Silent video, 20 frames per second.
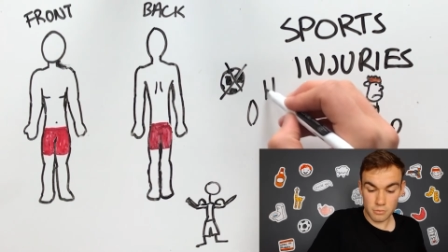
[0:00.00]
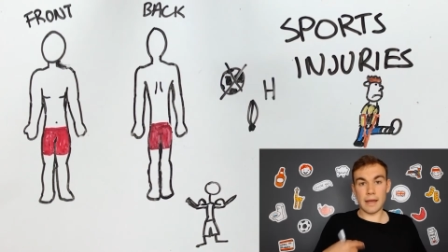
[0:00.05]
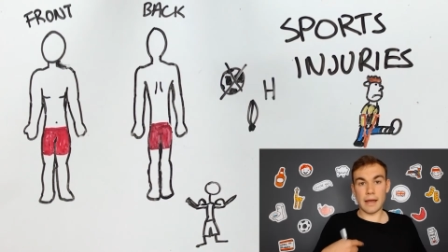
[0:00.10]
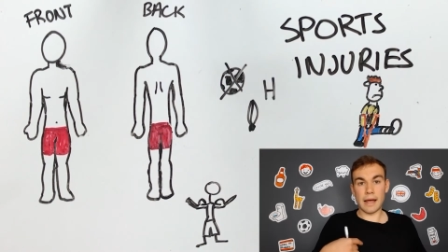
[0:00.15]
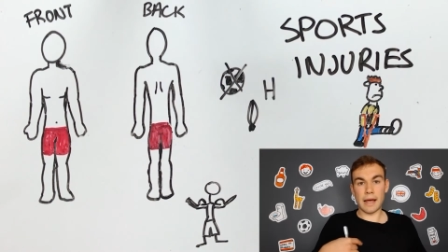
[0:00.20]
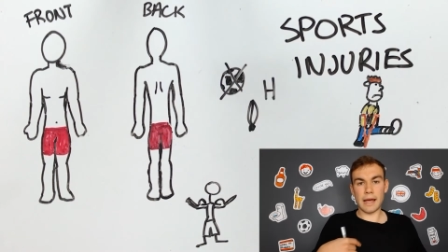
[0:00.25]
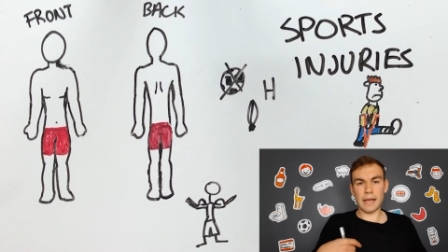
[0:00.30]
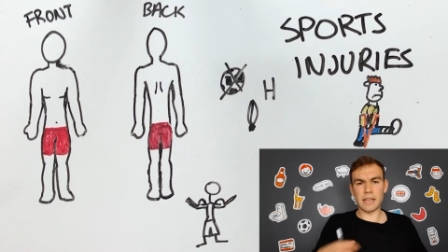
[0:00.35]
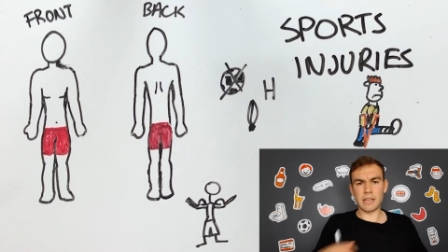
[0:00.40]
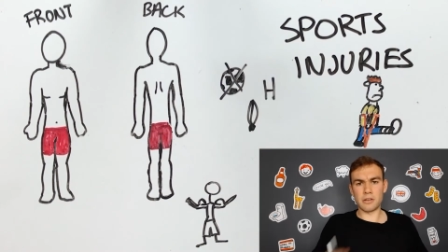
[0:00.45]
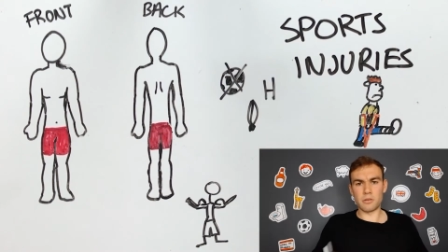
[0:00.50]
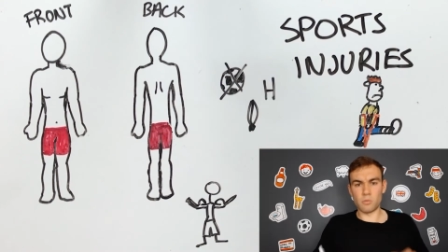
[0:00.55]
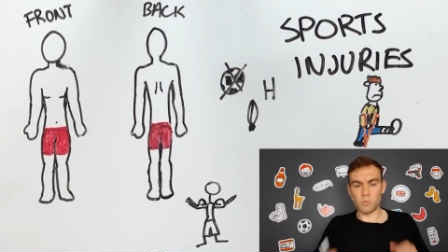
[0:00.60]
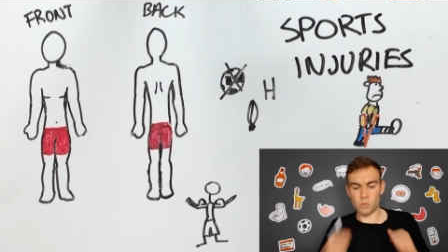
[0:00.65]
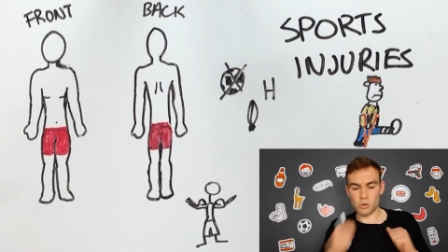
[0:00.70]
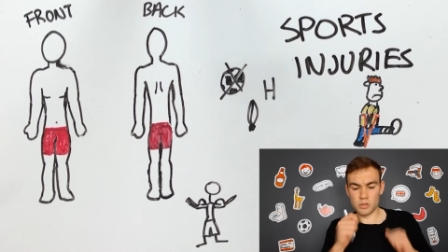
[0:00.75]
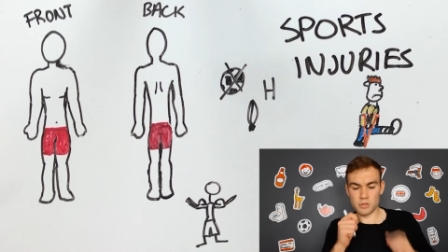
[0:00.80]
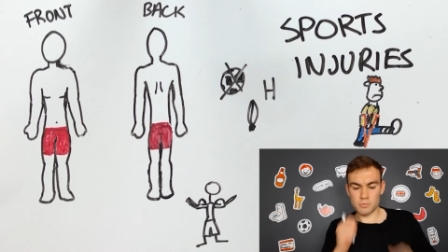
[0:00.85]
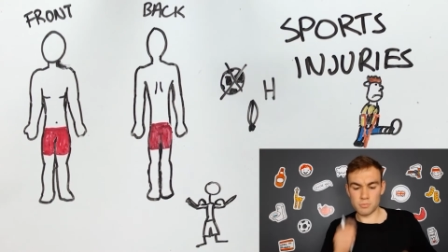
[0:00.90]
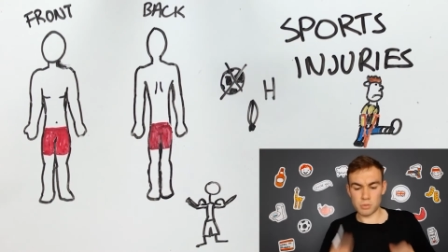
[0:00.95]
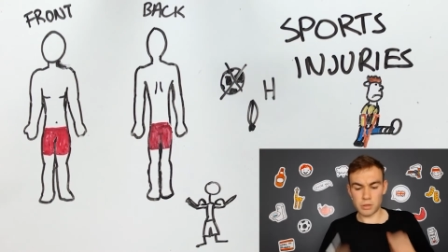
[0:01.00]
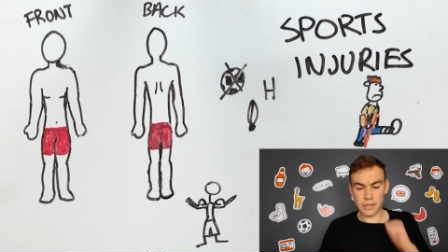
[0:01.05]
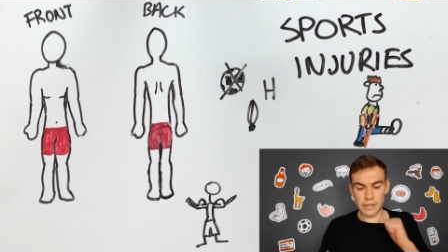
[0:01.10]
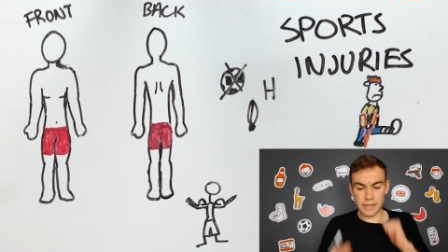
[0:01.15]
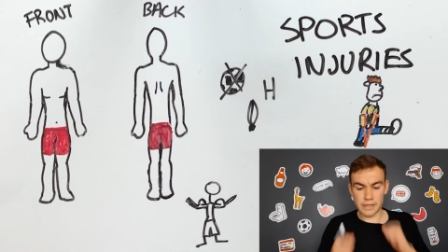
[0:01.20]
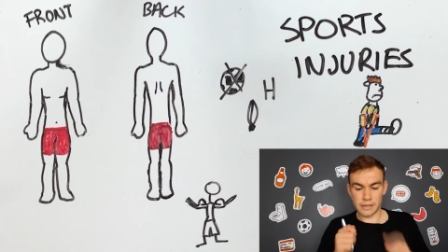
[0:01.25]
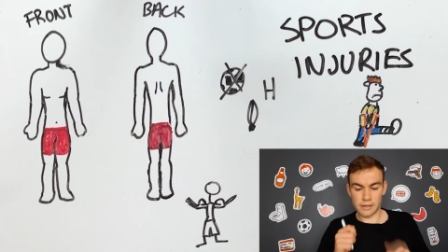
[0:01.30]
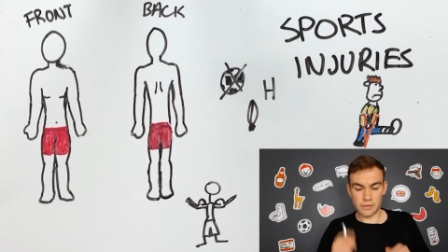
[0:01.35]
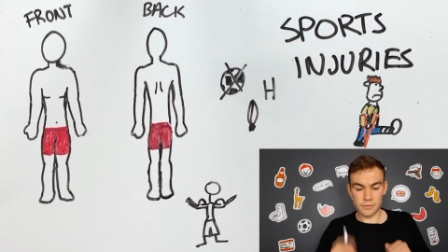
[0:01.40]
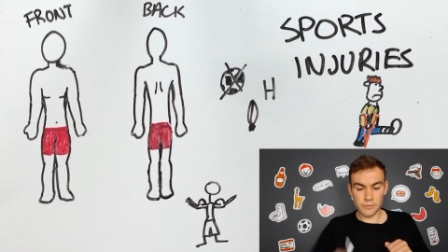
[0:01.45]
I was
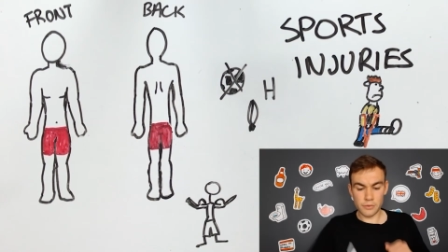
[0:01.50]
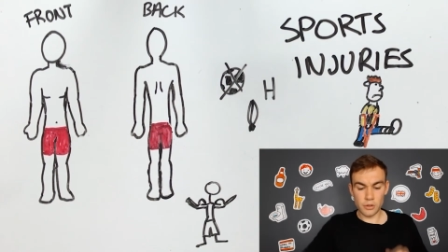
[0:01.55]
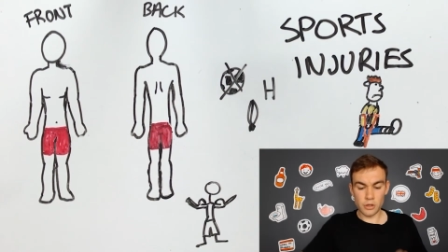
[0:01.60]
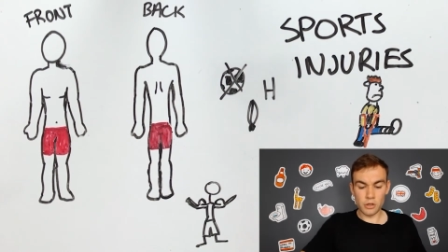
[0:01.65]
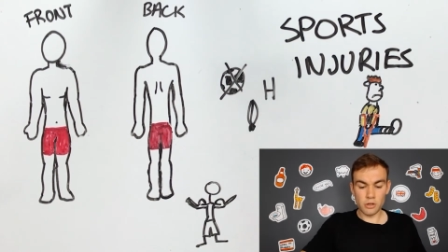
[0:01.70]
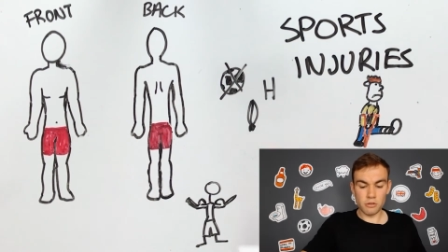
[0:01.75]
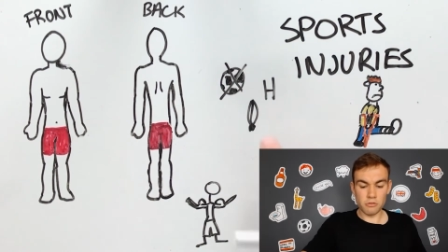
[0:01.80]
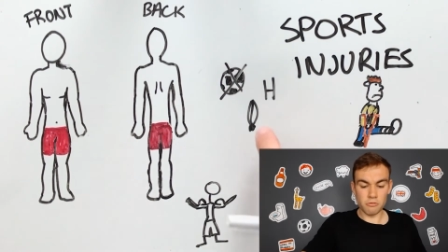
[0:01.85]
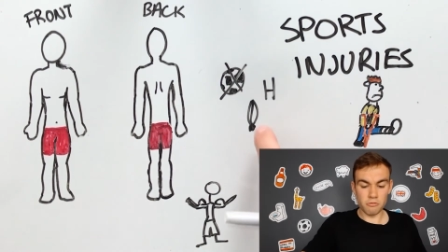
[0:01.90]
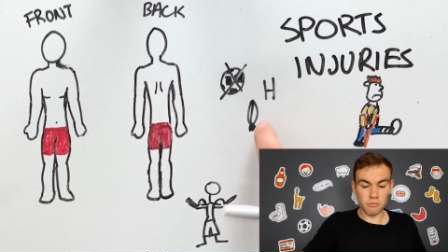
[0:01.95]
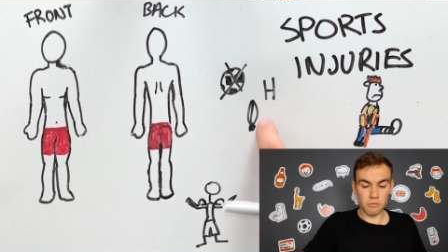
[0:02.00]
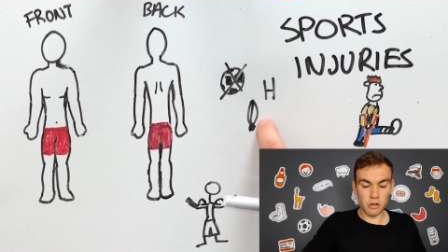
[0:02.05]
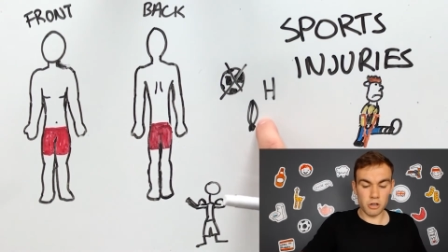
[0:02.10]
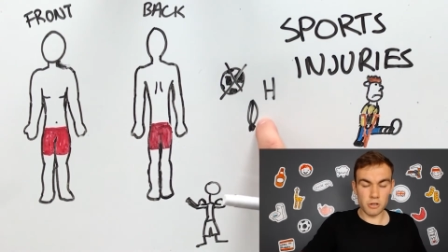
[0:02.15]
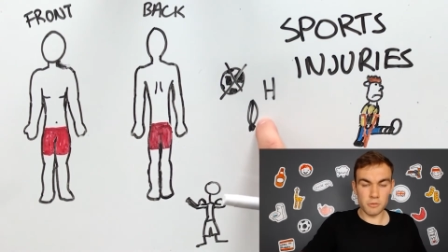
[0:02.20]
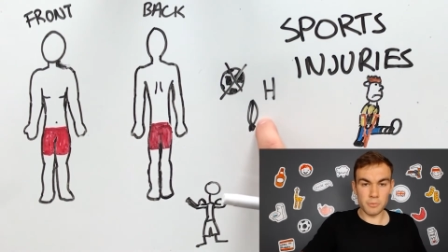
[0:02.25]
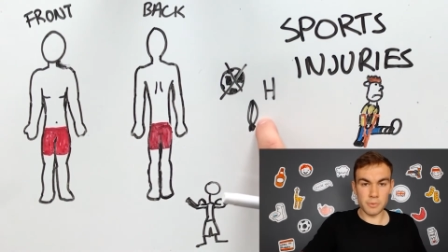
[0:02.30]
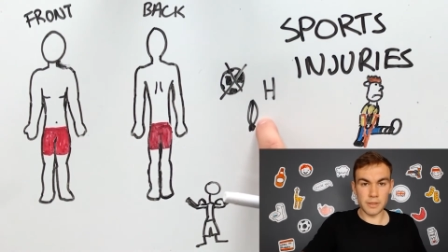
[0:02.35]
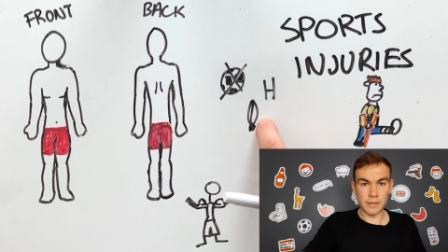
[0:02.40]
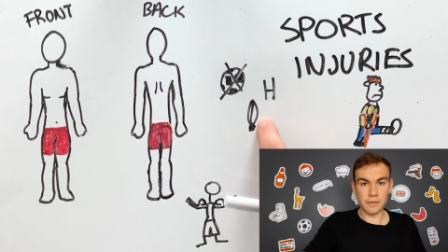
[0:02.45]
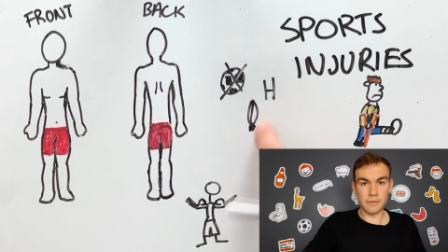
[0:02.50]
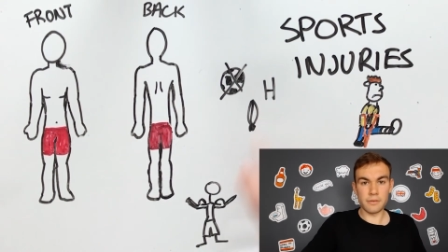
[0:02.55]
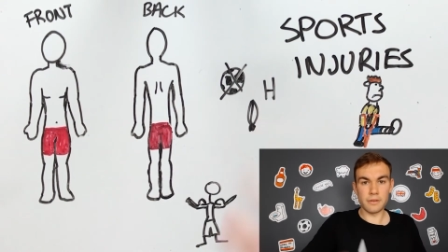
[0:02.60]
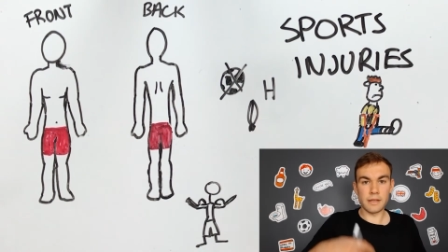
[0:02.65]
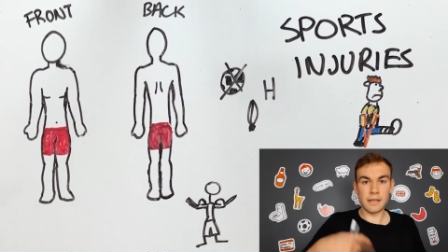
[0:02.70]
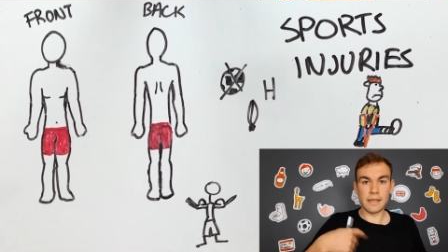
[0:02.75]
playing rugby